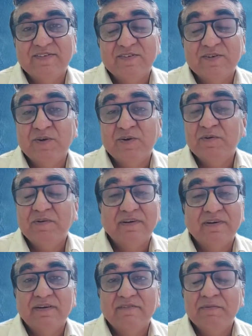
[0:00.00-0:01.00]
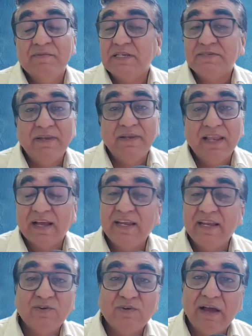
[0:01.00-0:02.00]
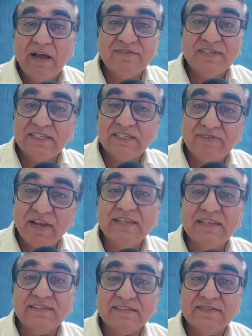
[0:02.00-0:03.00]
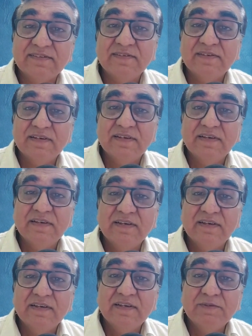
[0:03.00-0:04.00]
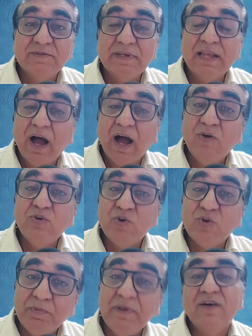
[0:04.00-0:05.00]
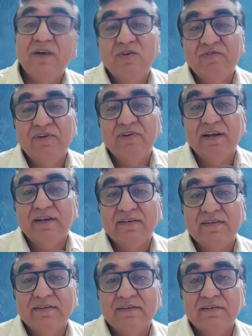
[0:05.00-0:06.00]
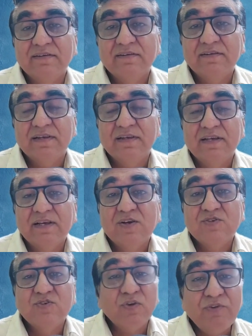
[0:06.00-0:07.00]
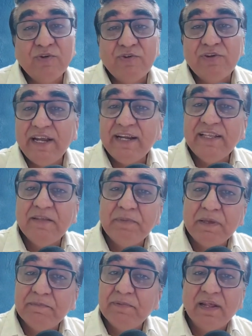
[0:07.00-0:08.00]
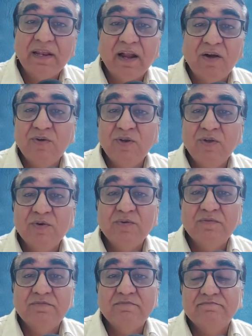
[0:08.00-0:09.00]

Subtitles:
So, we must be lucky to have such friends. But how to be a good friend? So, if you treat the people around you